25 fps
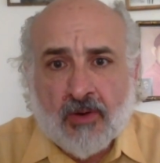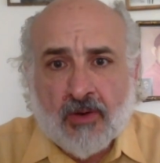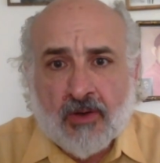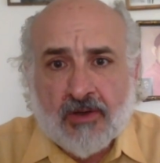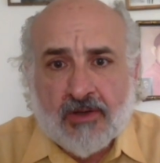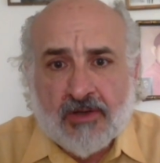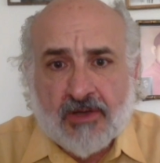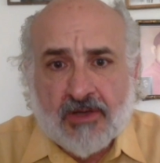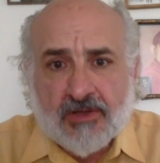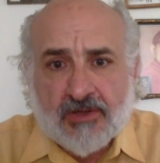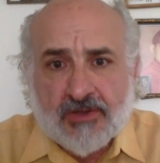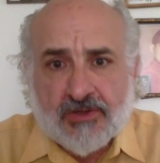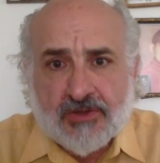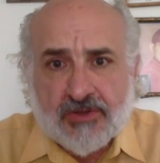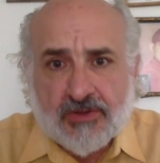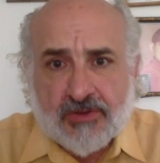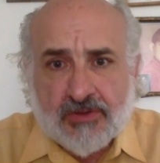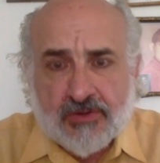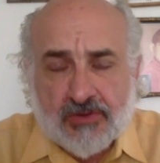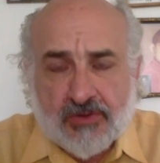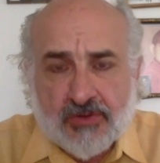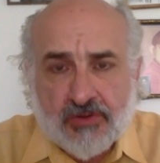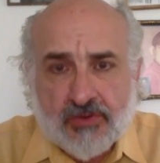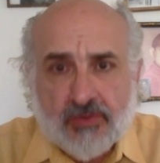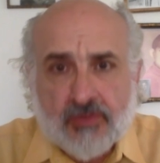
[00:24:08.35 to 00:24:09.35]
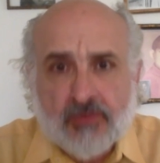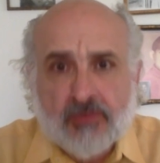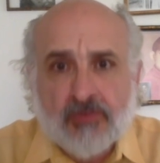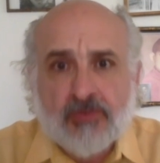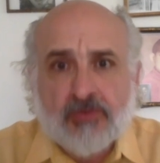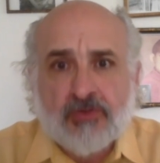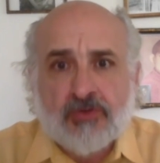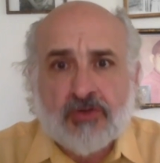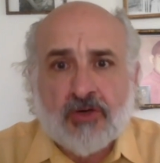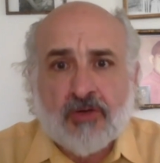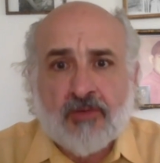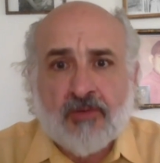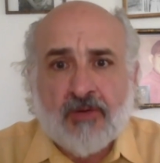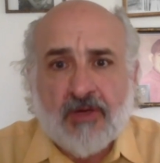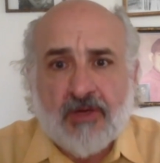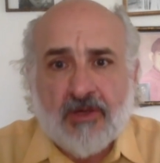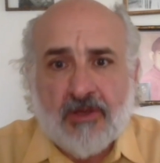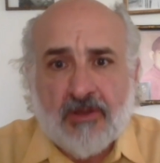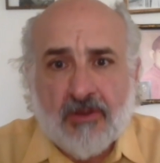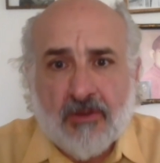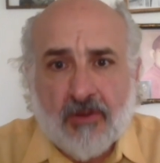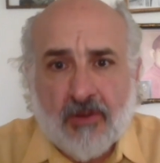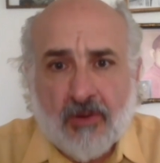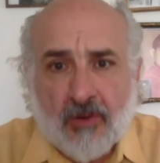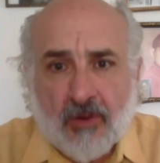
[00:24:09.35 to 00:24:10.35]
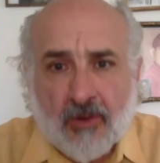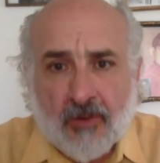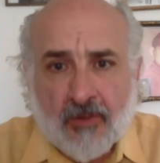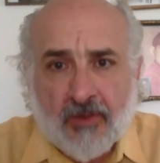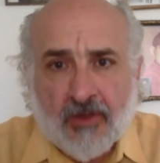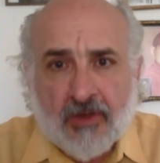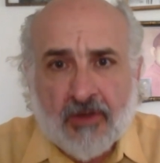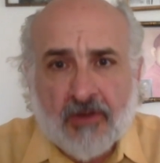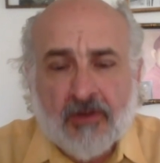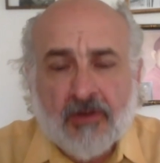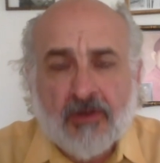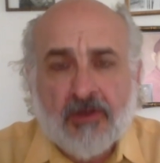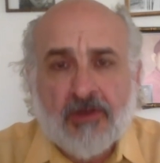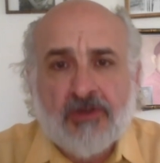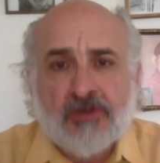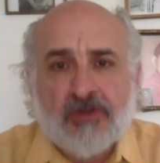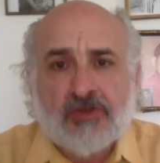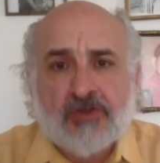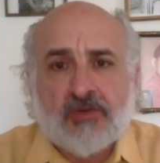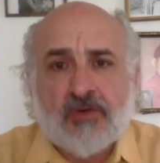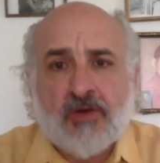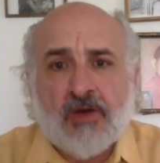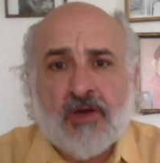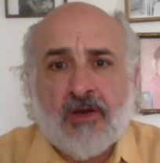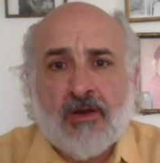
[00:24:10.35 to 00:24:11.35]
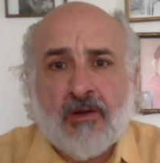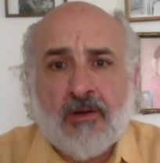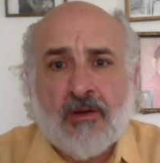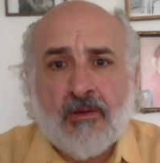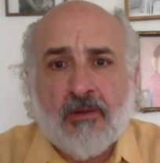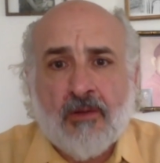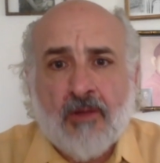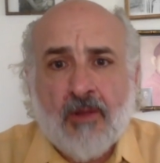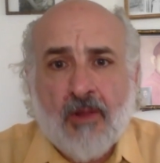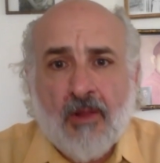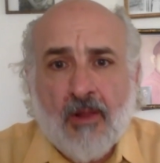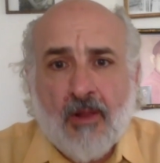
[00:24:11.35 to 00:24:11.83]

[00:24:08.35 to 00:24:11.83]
attention to Germany arming Israel